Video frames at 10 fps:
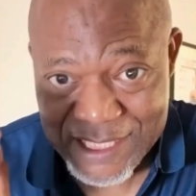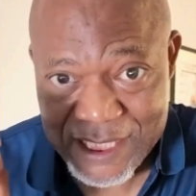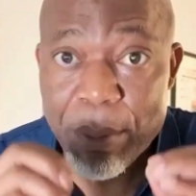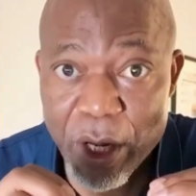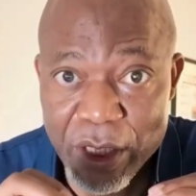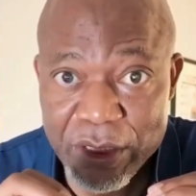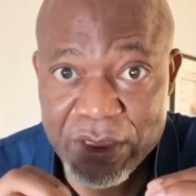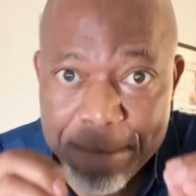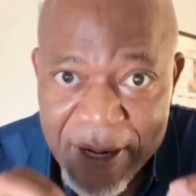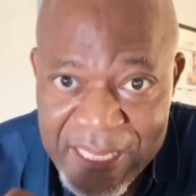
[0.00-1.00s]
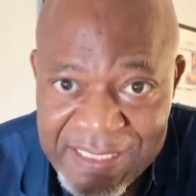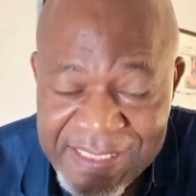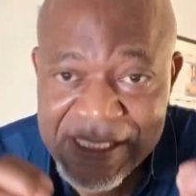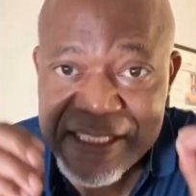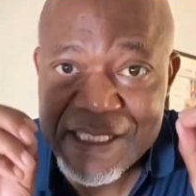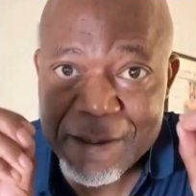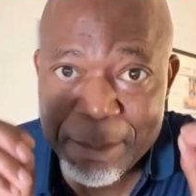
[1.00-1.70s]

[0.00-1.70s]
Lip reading: but placing the